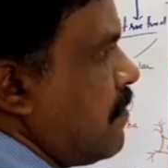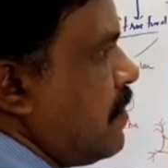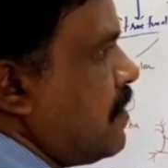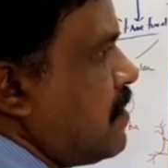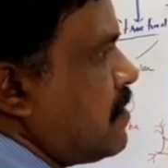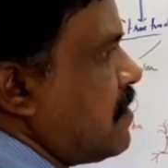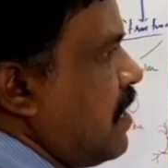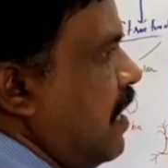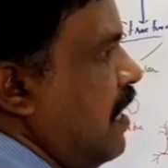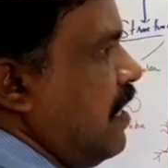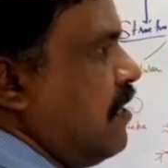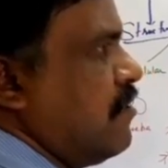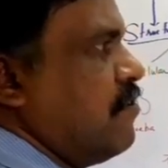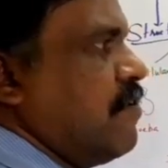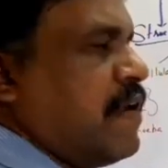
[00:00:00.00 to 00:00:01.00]
It is
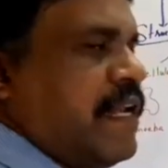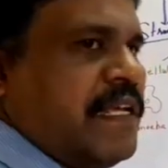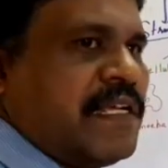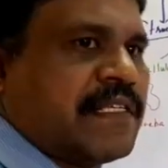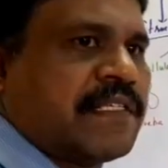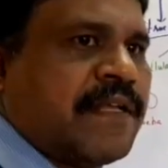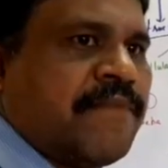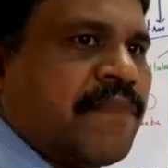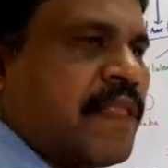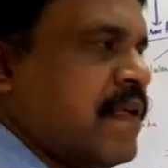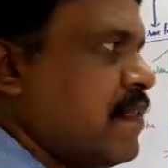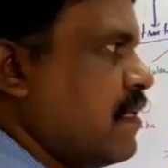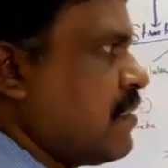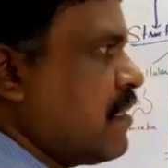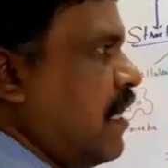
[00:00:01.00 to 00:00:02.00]
the nucleus.
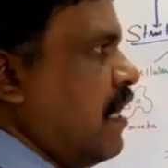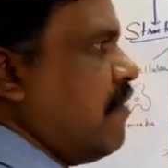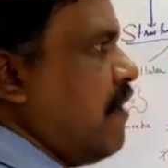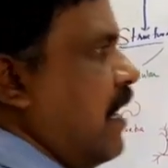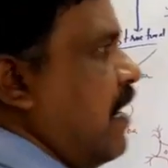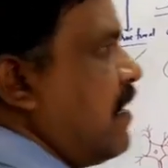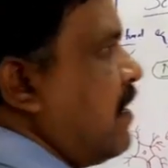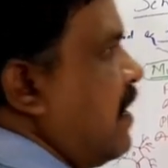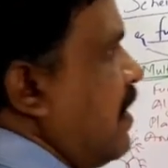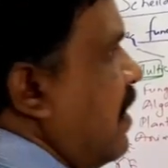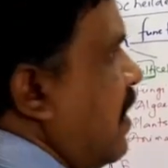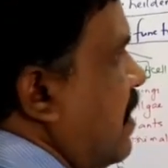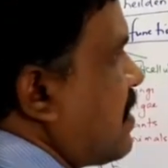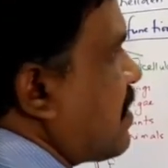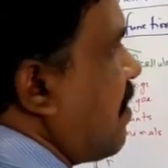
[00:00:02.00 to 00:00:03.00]
The third one
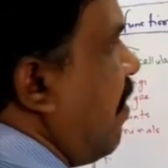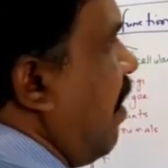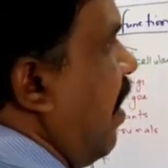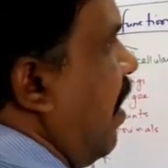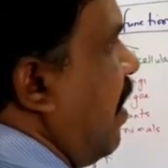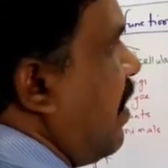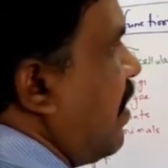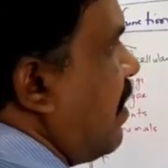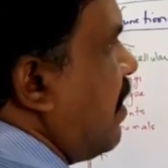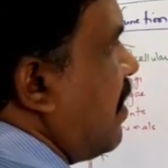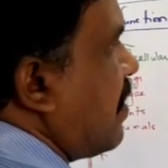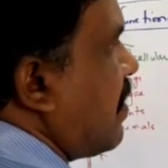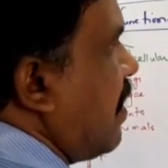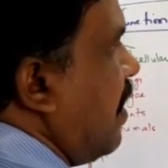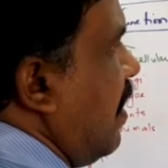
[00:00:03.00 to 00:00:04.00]
is called
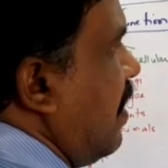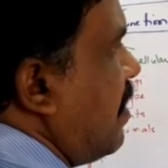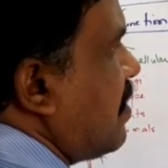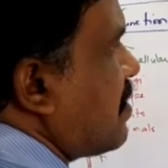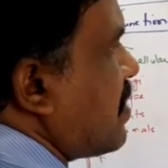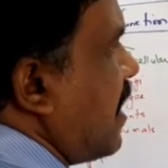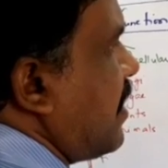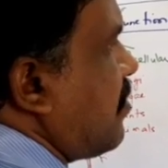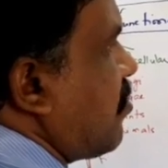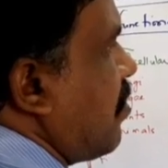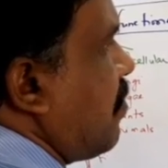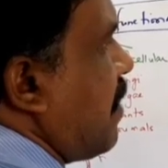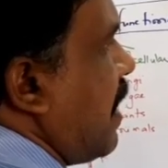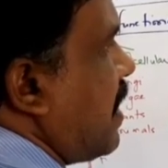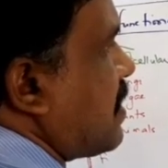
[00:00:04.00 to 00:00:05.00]
the
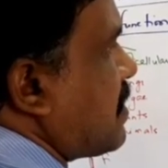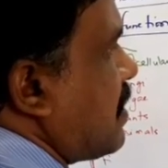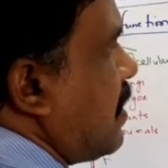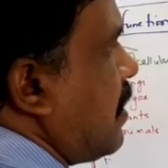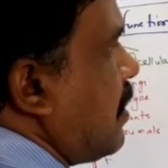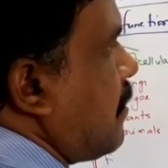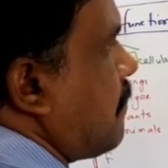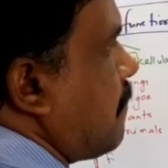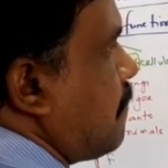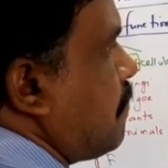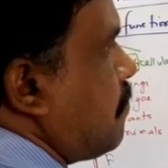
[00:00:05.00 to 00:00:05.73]
cytoplasm.